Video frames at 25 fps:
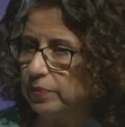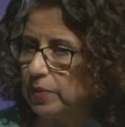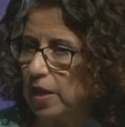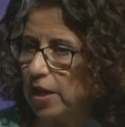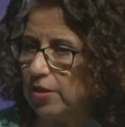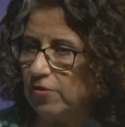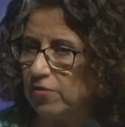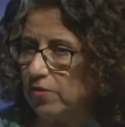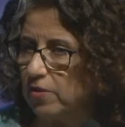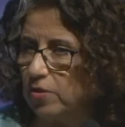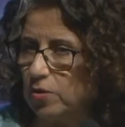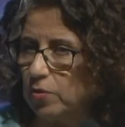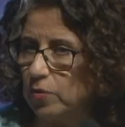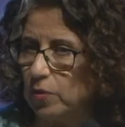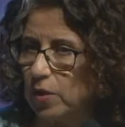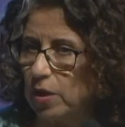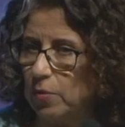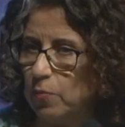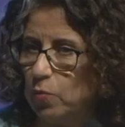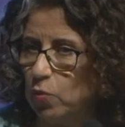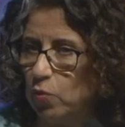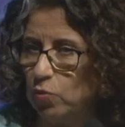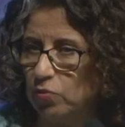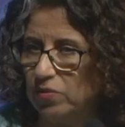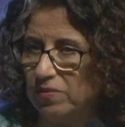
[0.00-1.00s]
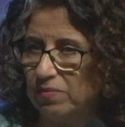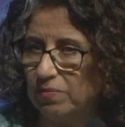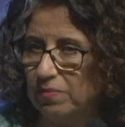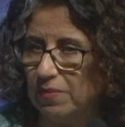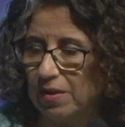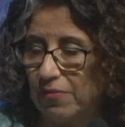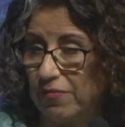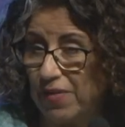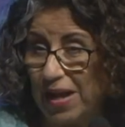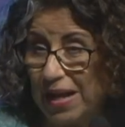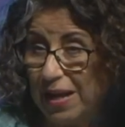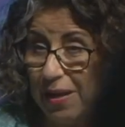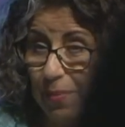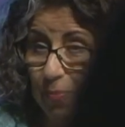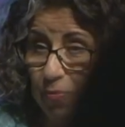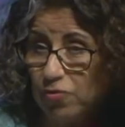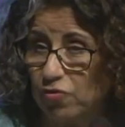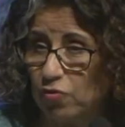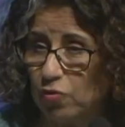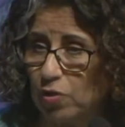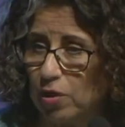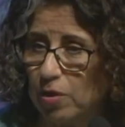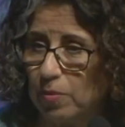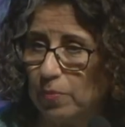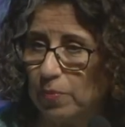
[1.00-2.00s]
I don't know, a more developed
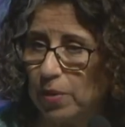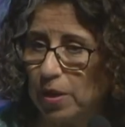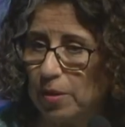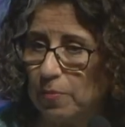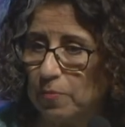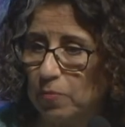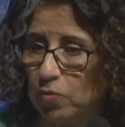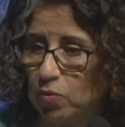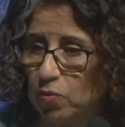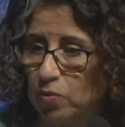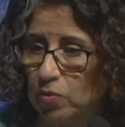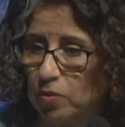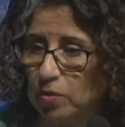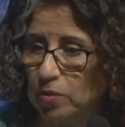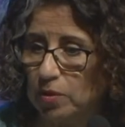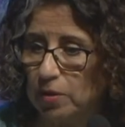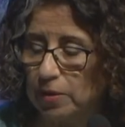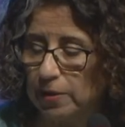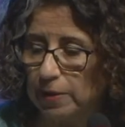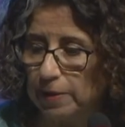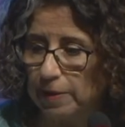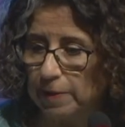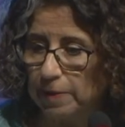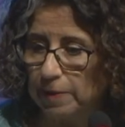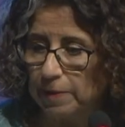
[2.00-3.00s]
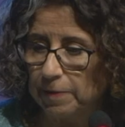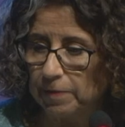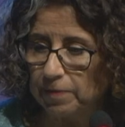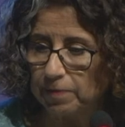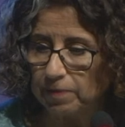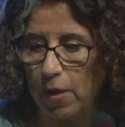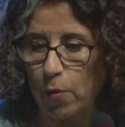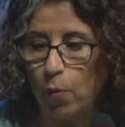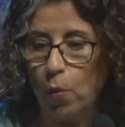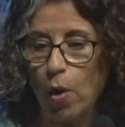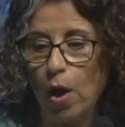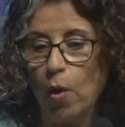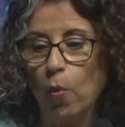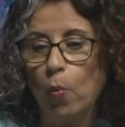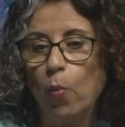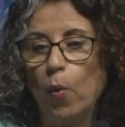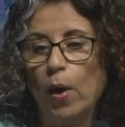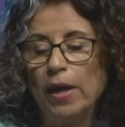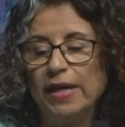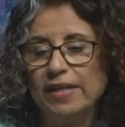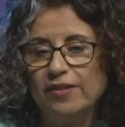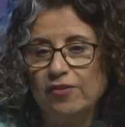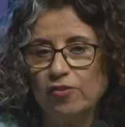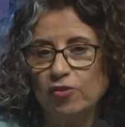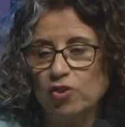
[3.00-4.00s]
or a, a more, a
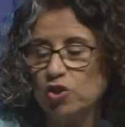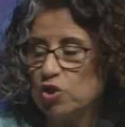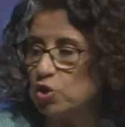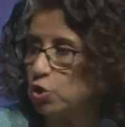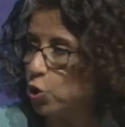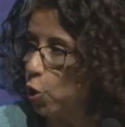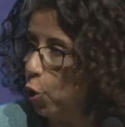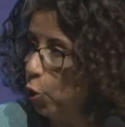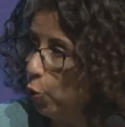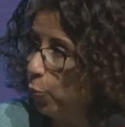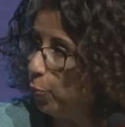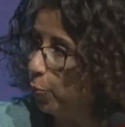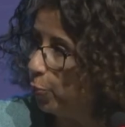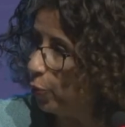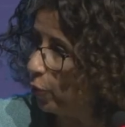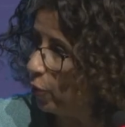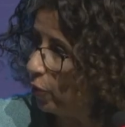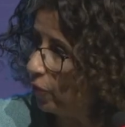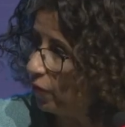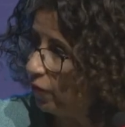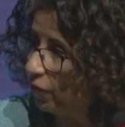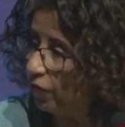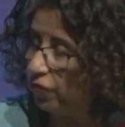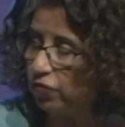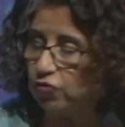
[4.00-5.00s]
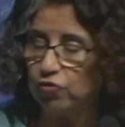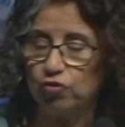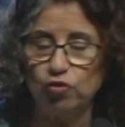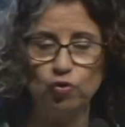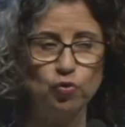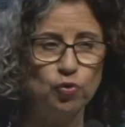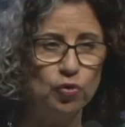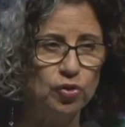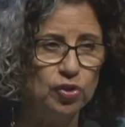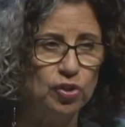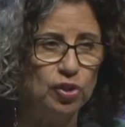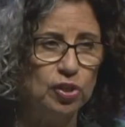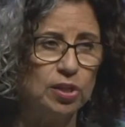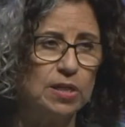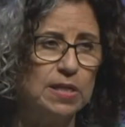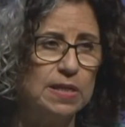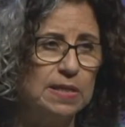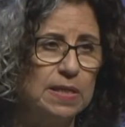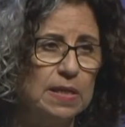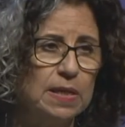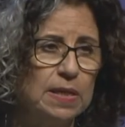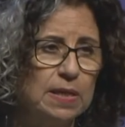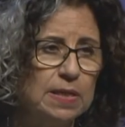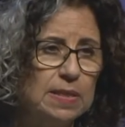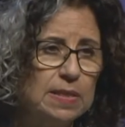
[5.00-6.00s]
wider scope of truth
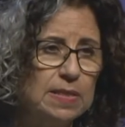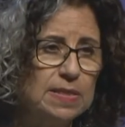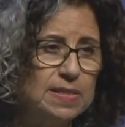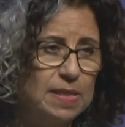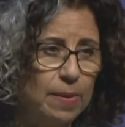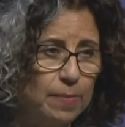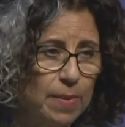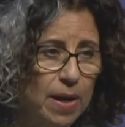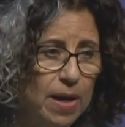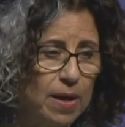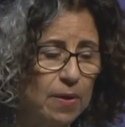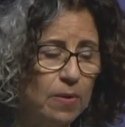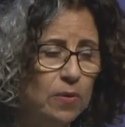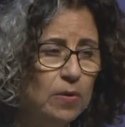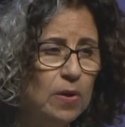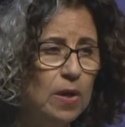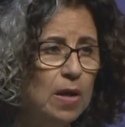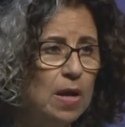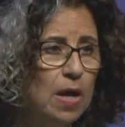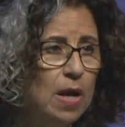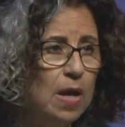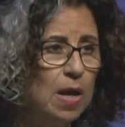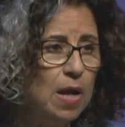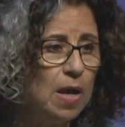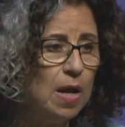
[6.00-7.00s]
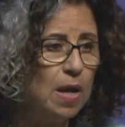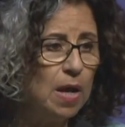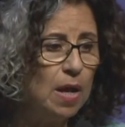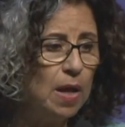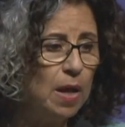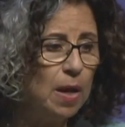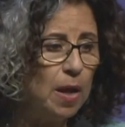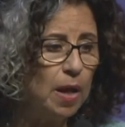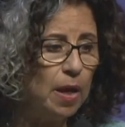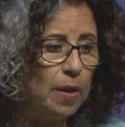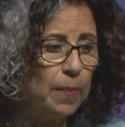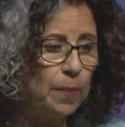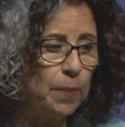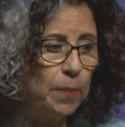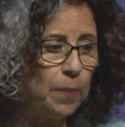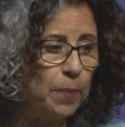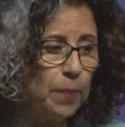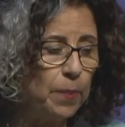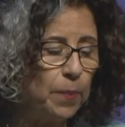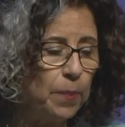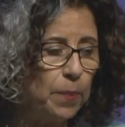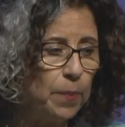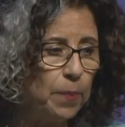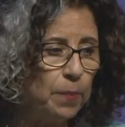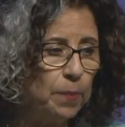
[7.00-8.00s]
uh, somehow.
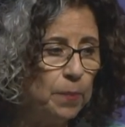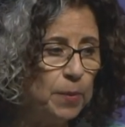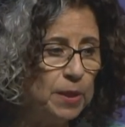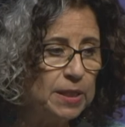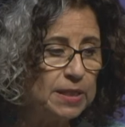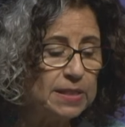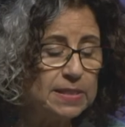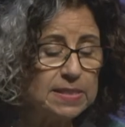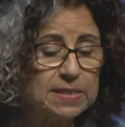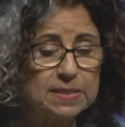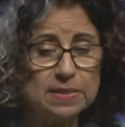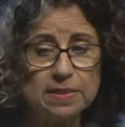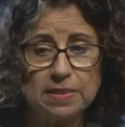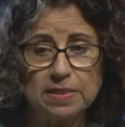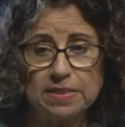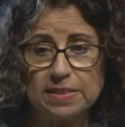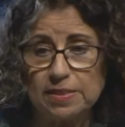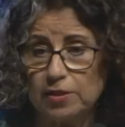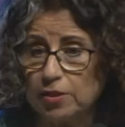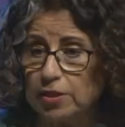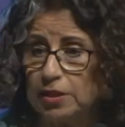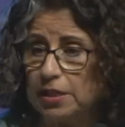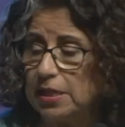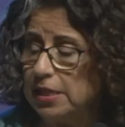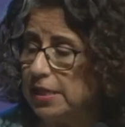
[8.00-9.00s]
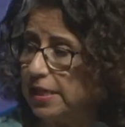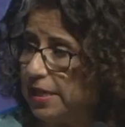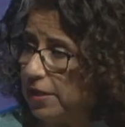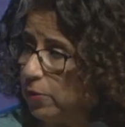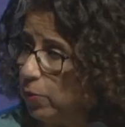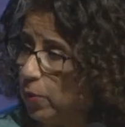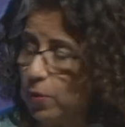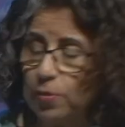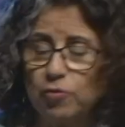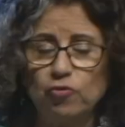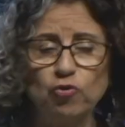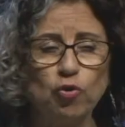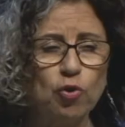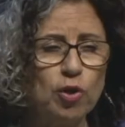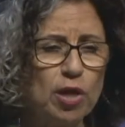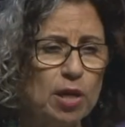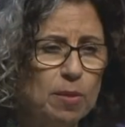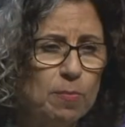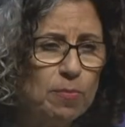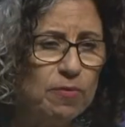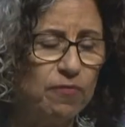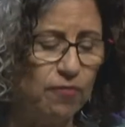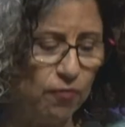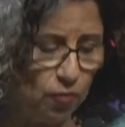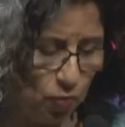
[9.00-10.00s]
But certainly, and we were talking
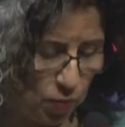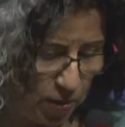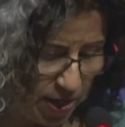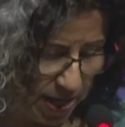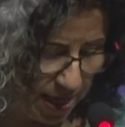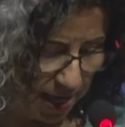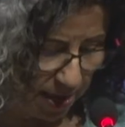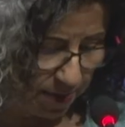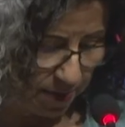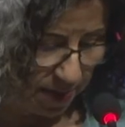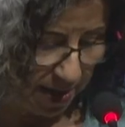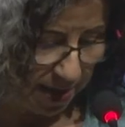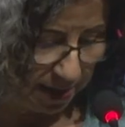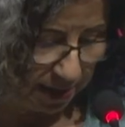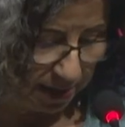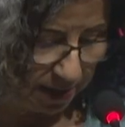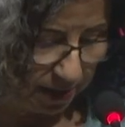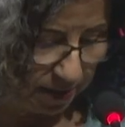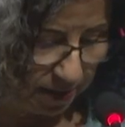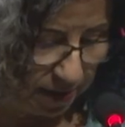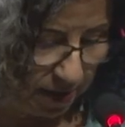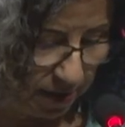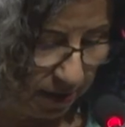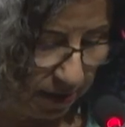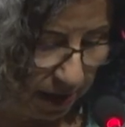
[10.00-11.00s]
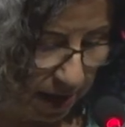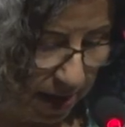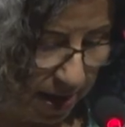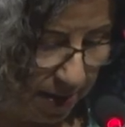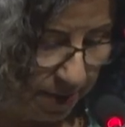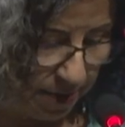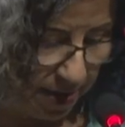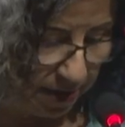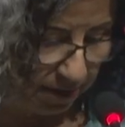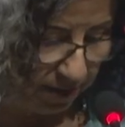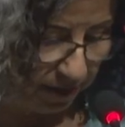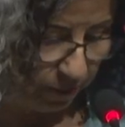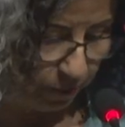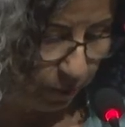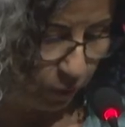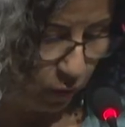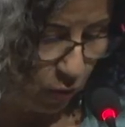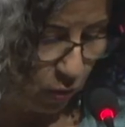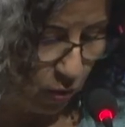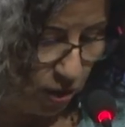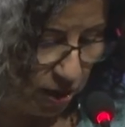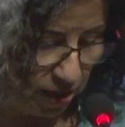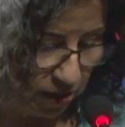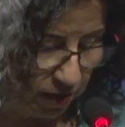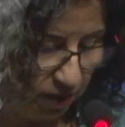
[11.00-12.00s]
before we came in, that I'm at a
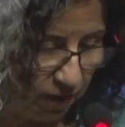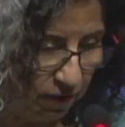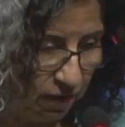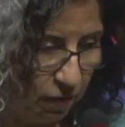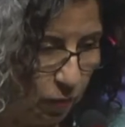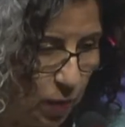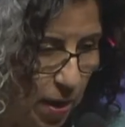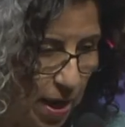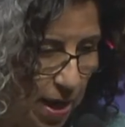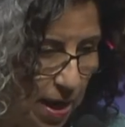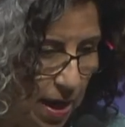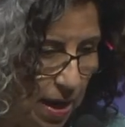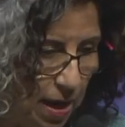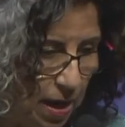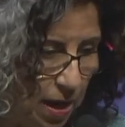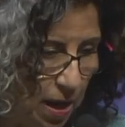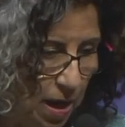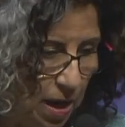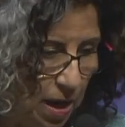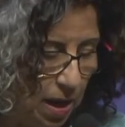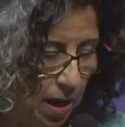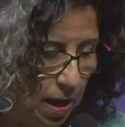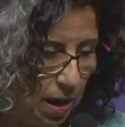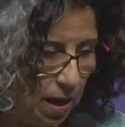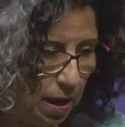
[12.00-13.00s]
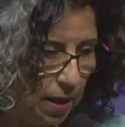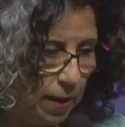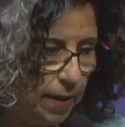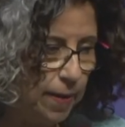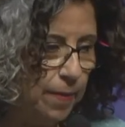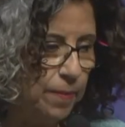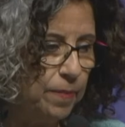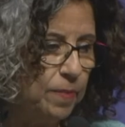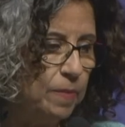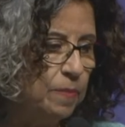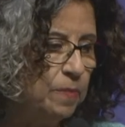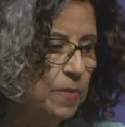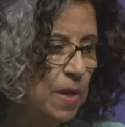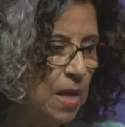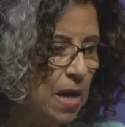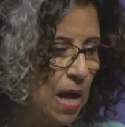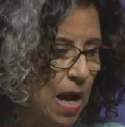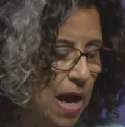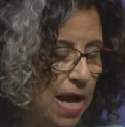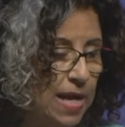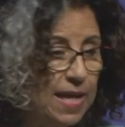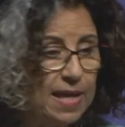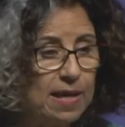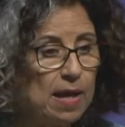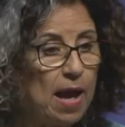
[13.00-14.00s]
point where um,
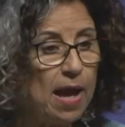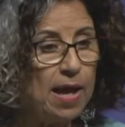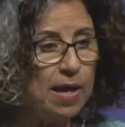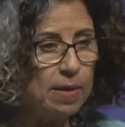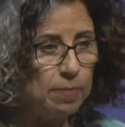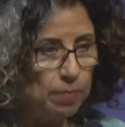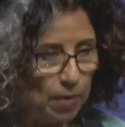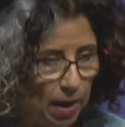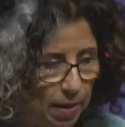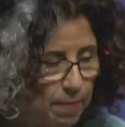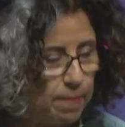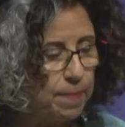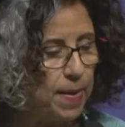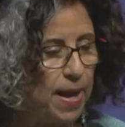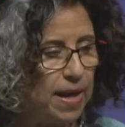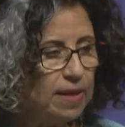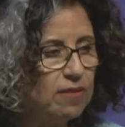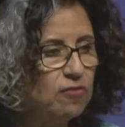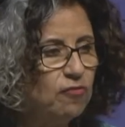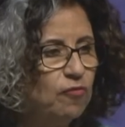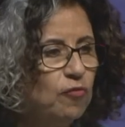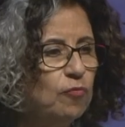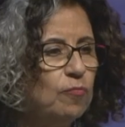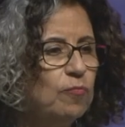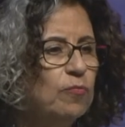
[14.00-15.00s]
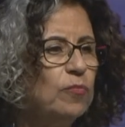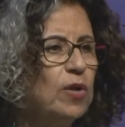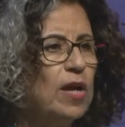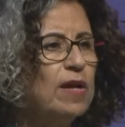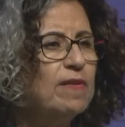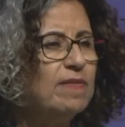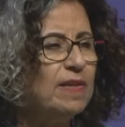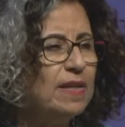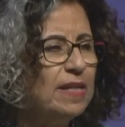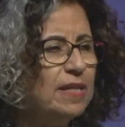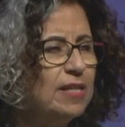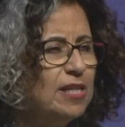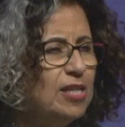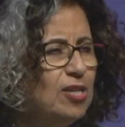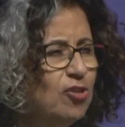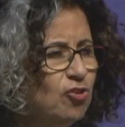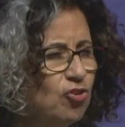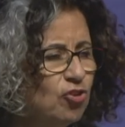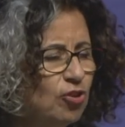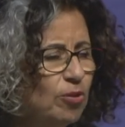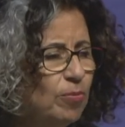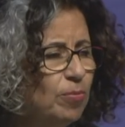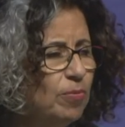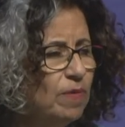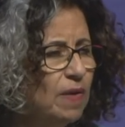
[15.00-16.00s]
I, am banned from writing in
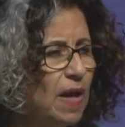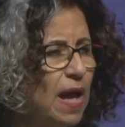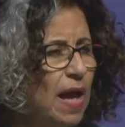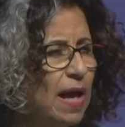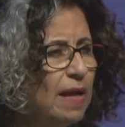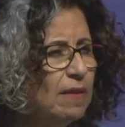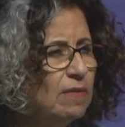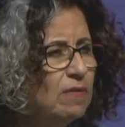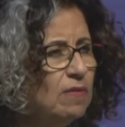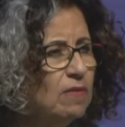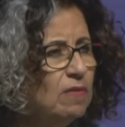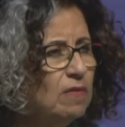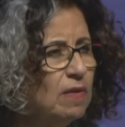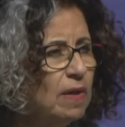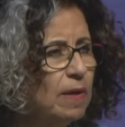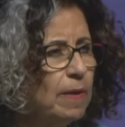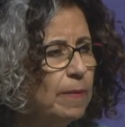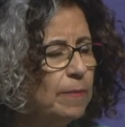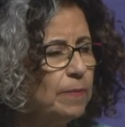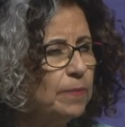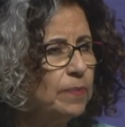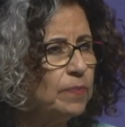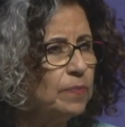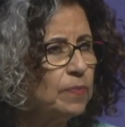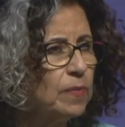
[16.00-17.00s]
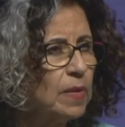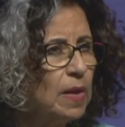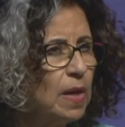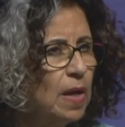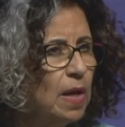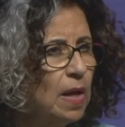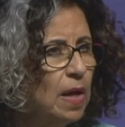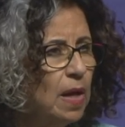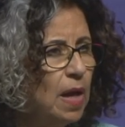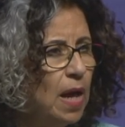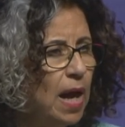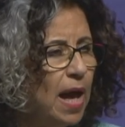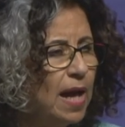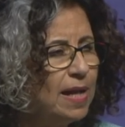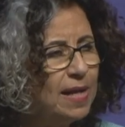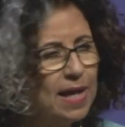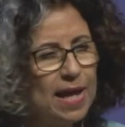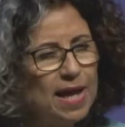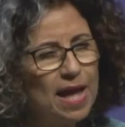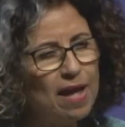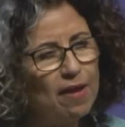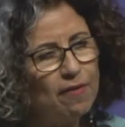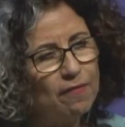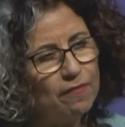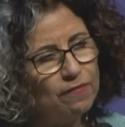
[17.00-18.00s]
Egypt, and um, and I
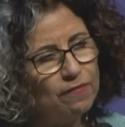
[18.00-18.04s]
have